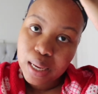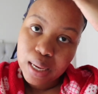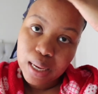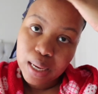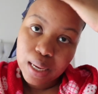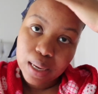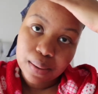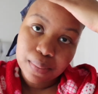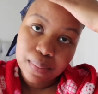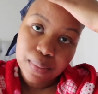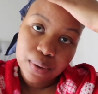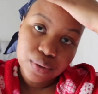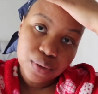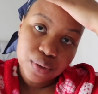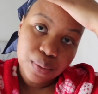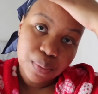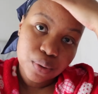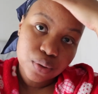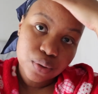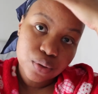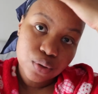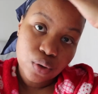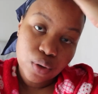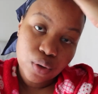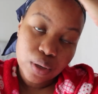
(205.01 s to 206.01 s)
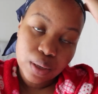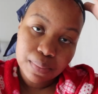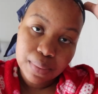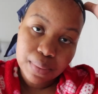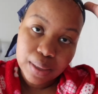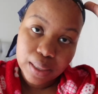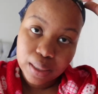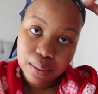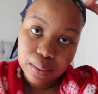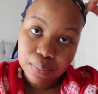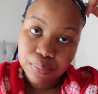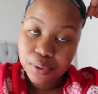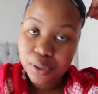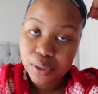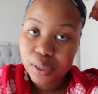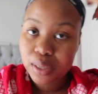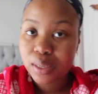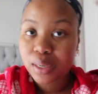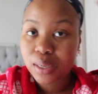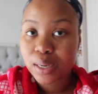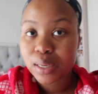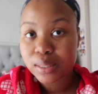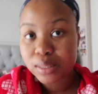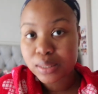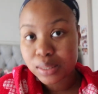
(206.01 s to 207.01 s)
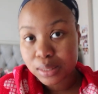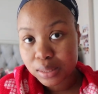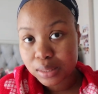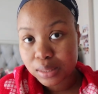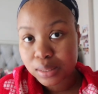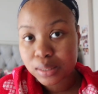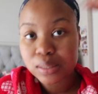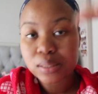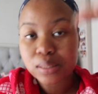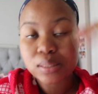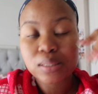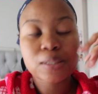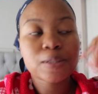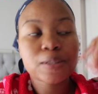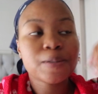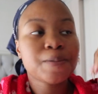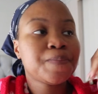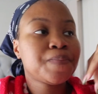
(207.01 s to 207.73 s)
I was supposed to go get my hair braided, I didn't.